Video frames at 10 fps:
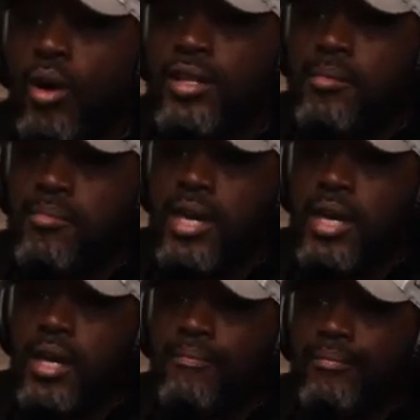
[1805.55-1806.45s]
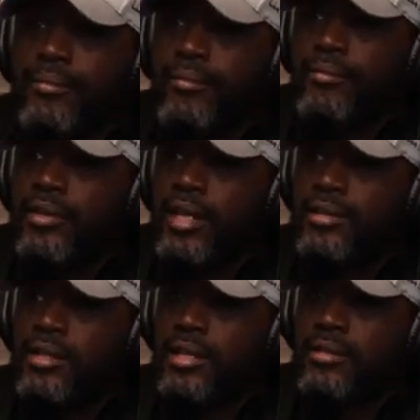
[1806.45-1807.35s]
wanted to be
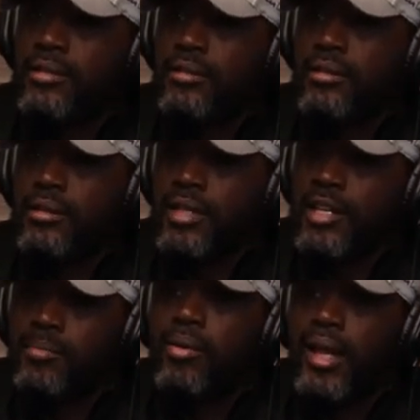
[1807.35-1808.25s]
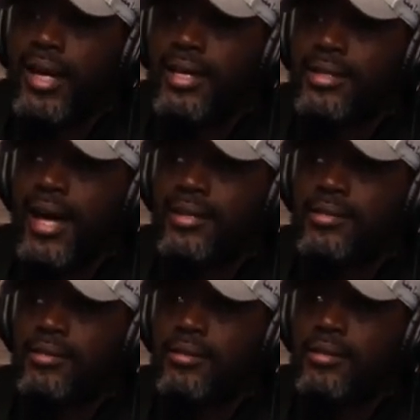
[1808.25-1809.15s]
this place
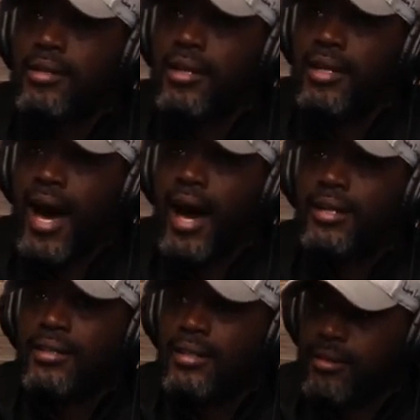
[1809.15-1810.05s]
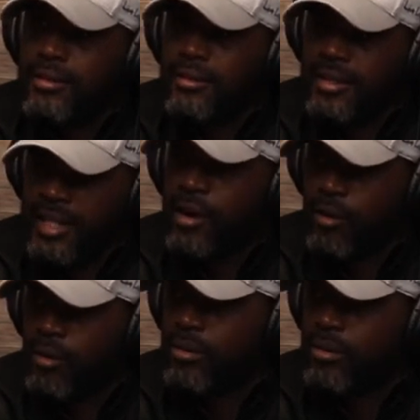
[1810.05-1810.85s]
that's not Darryl.